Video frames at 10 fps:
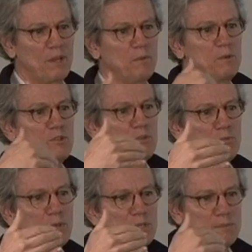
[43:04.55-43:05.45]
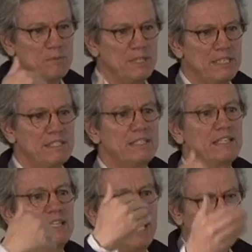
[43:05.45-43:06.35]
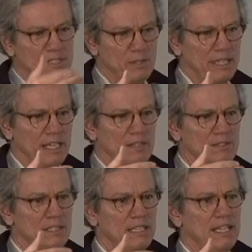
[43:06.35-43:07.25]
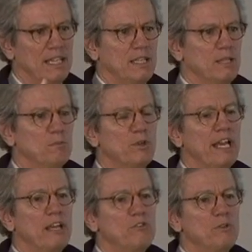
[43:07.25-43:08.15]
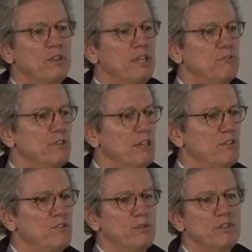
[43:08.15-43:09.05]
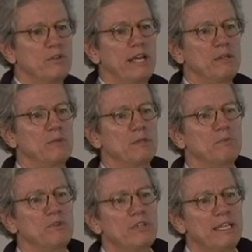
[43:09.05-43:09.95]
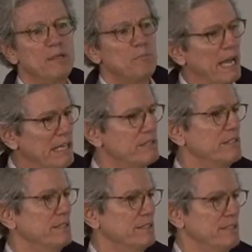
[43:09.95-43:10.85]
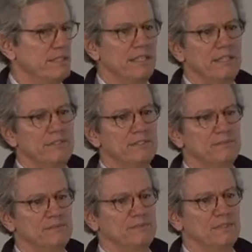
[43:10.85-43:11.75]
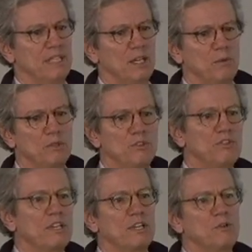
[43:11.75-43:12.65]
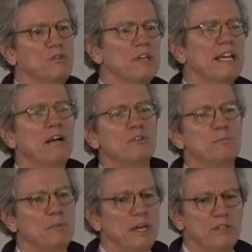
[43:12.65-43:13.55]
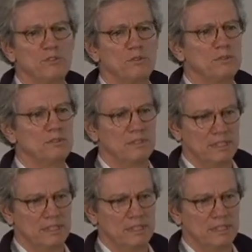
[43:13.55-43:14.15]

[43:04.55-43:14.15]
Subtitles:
we need to take that into account. The more natural thing for us is to interact with the Brazilian ambassador in Geneva, who is the counterpart to